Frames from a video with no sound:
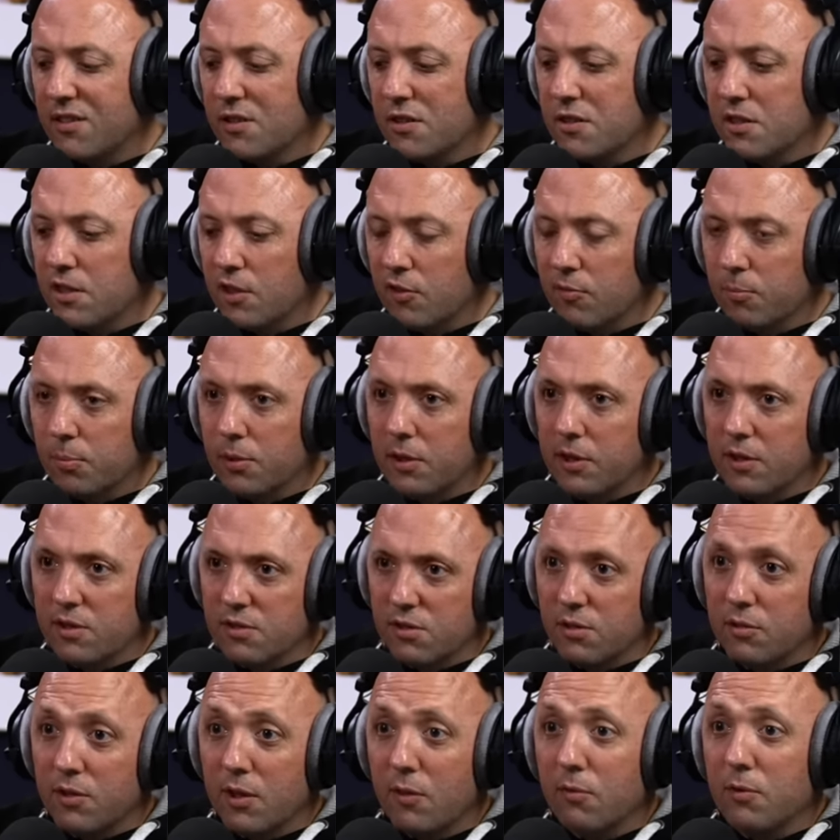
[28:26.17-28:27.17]
doesn't he, of
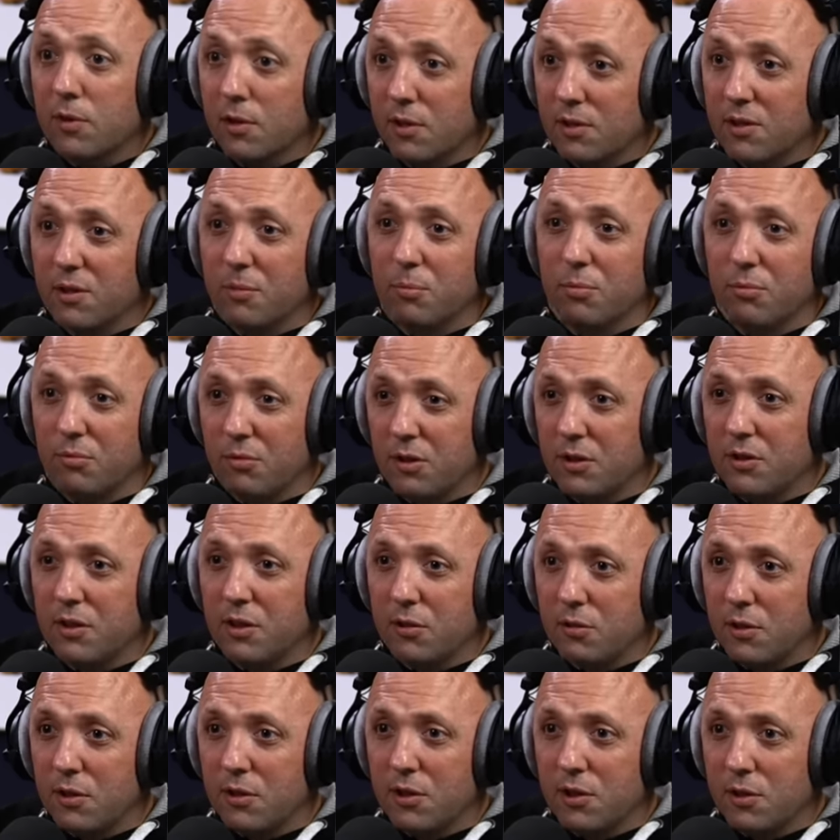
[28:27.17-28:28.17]
players who've given the club
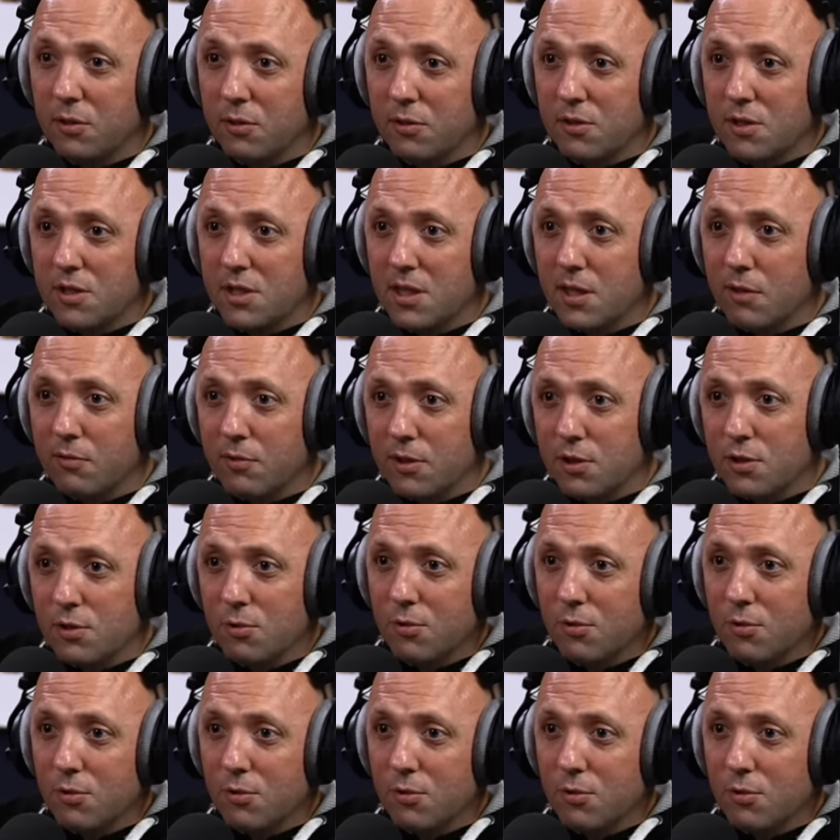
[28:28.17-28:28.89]
really, really good service.